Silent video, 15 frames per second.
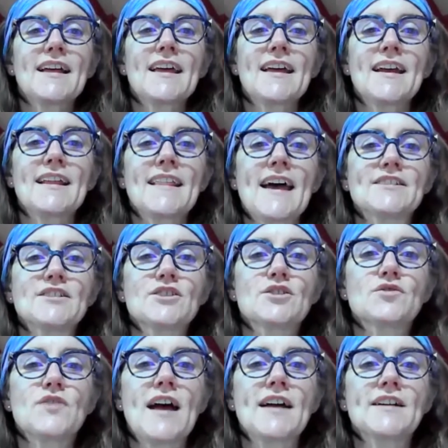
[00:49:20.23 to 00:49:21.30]
Getting that
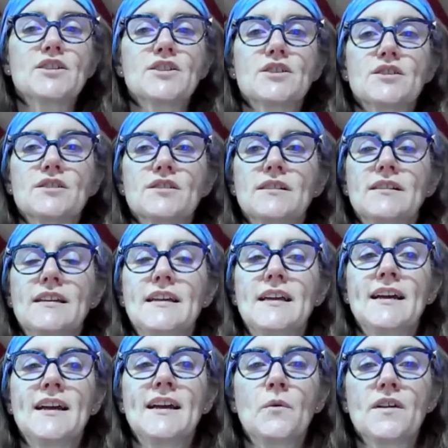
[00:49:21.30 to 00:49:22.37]
stretch,
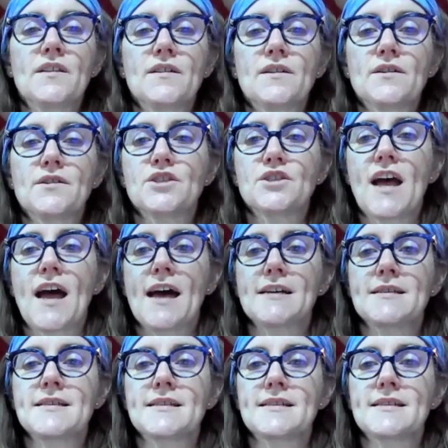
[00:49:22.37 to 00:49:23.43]
leading with your
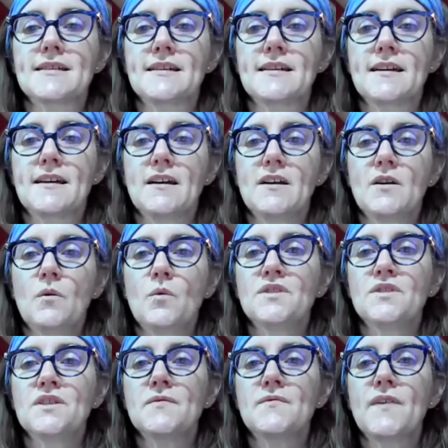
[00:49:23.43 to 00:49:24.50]
chest.
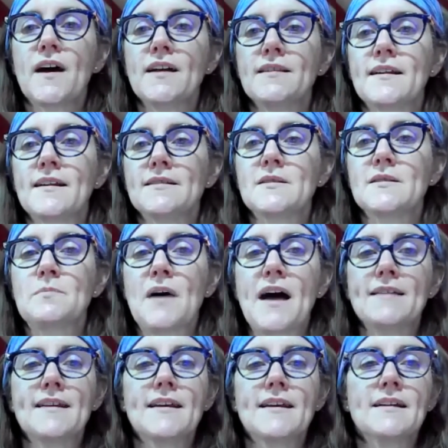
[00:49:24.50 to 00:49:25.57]
Once you find that
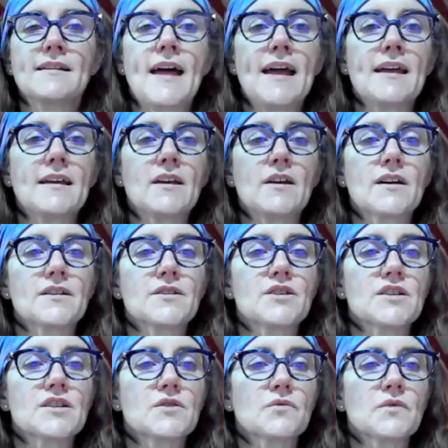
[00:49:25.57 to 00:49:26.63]
spot that you like, you can
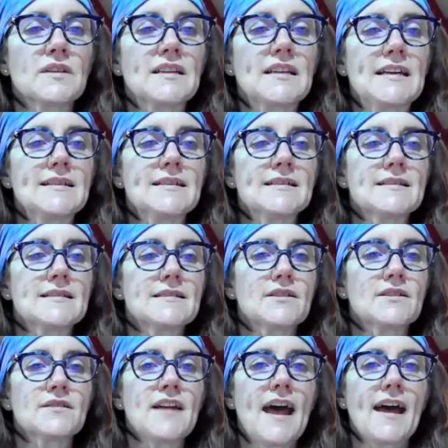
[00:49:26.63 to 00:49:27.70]
just release
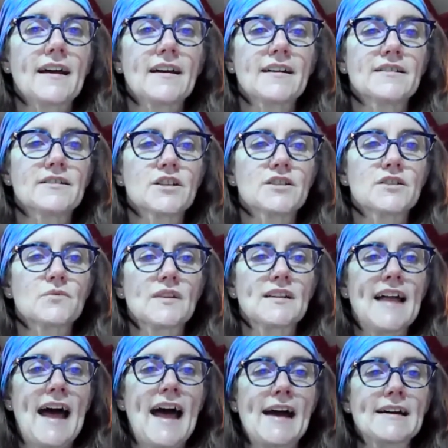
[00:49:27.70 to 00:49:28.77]
your neck and just
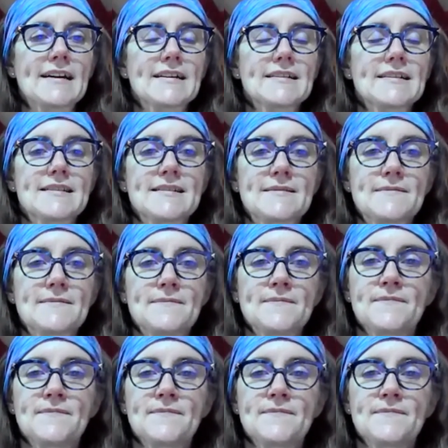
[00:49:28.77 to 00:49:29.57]
relax.